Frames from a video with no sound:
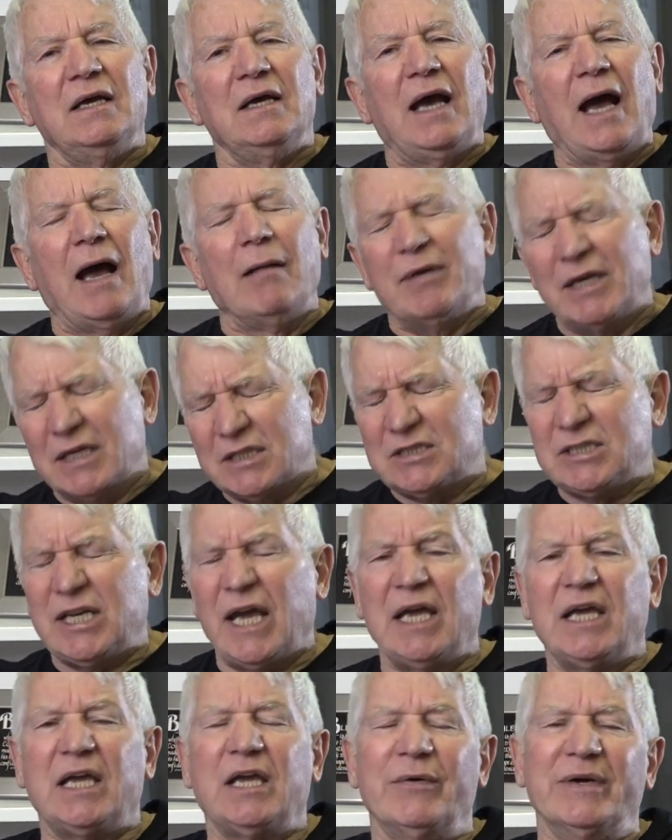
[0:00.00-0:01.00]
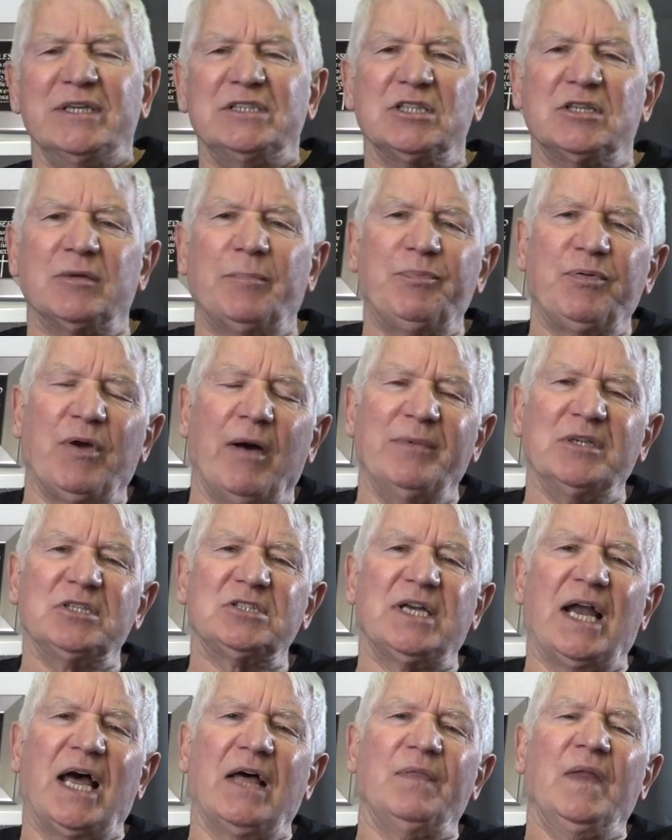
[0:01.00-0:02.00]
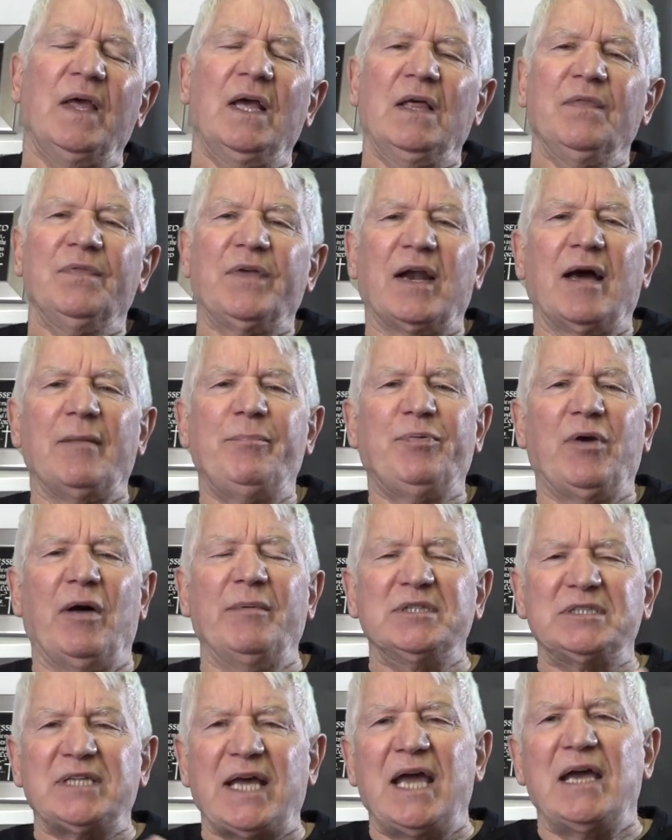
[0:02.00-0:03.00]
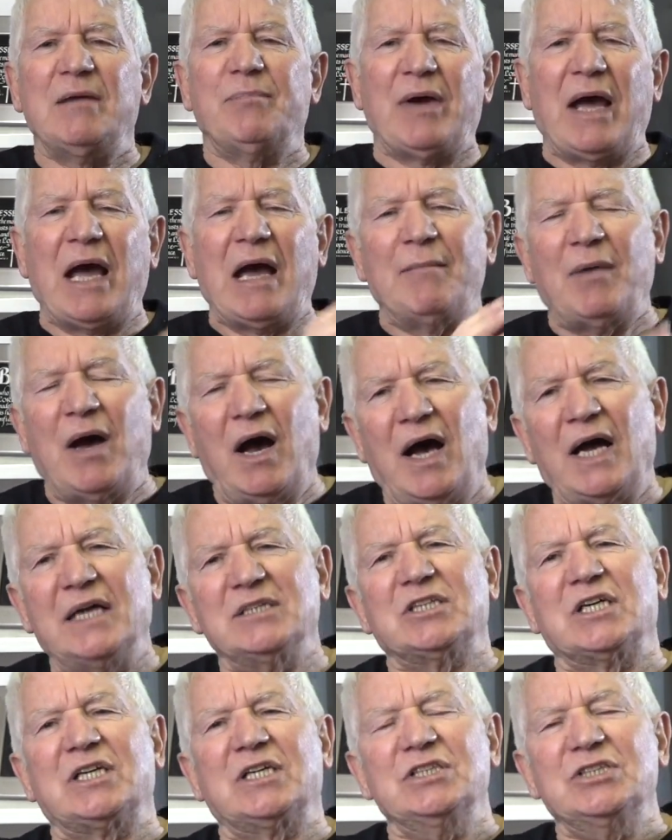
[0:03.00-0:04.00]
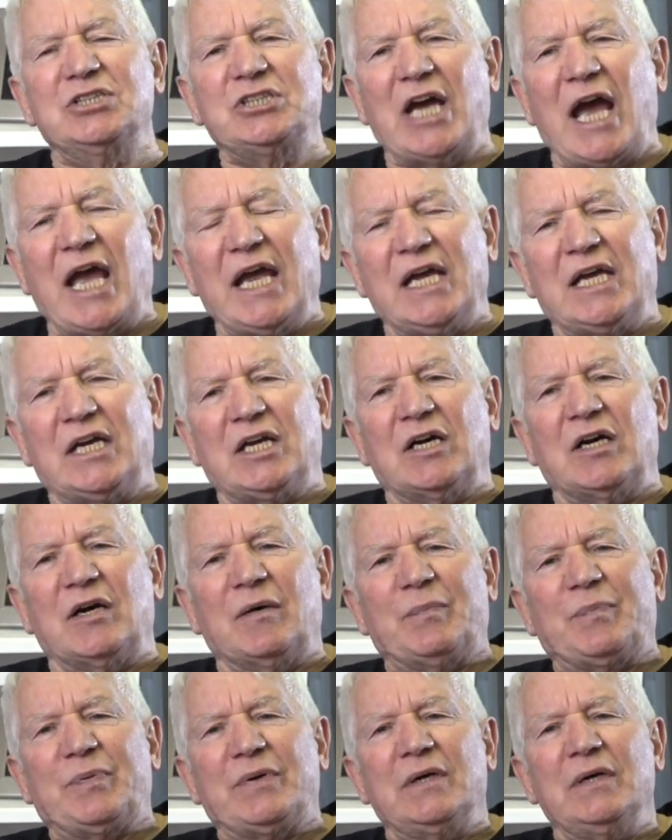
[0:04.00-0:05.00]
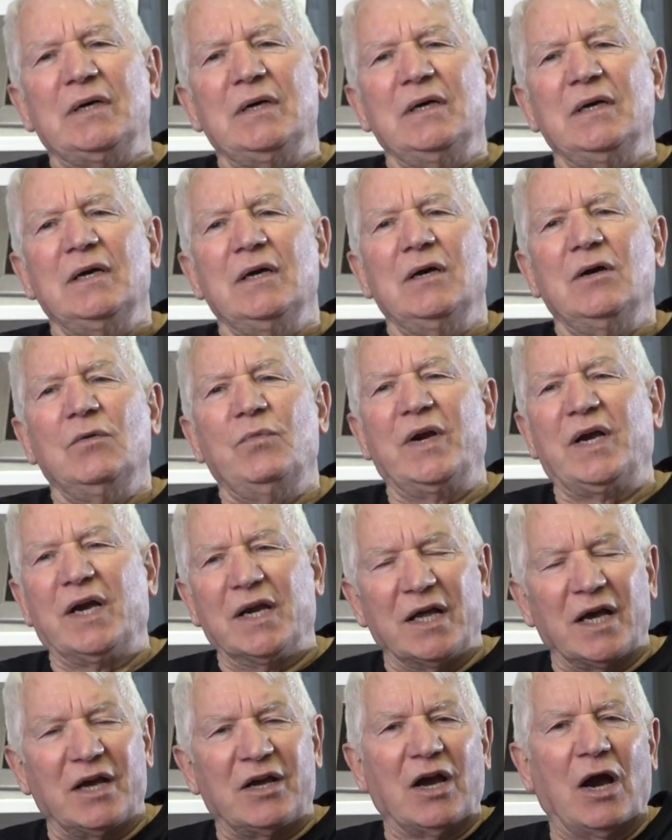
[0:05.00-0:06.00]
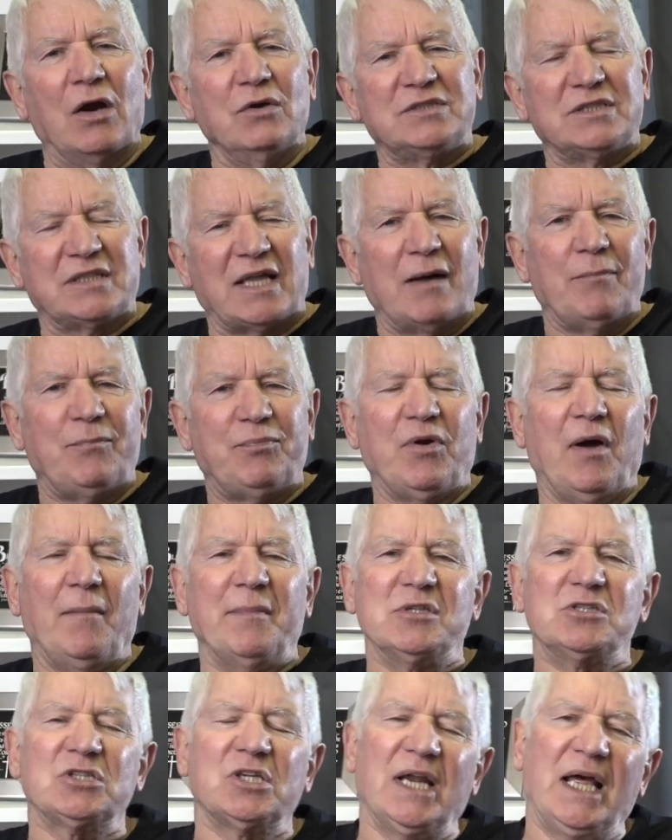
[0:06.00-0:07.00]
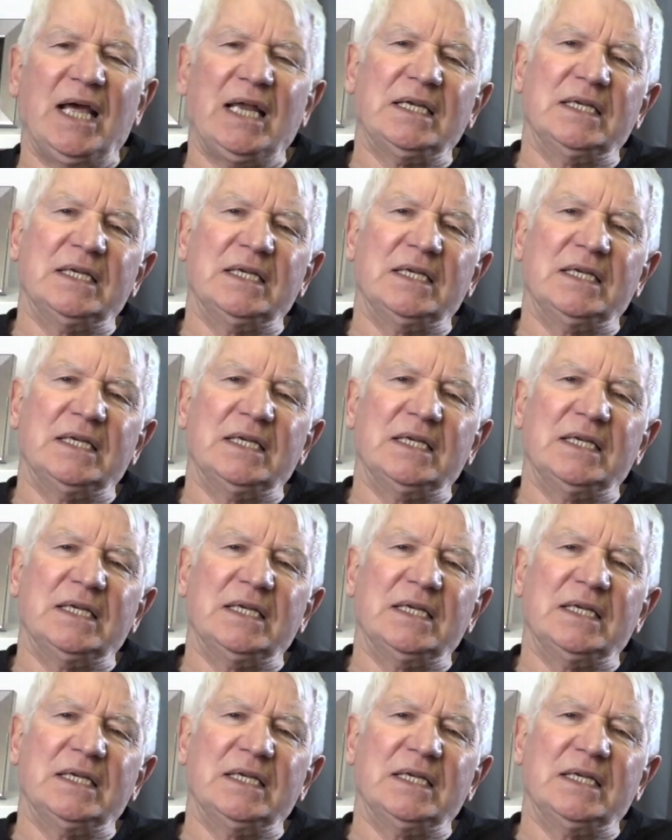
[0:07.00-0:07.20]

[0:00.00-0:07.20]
I'm going to take you into the promised land that I promised Abraham, Isaac and Jacob. We're going to go to that promised land.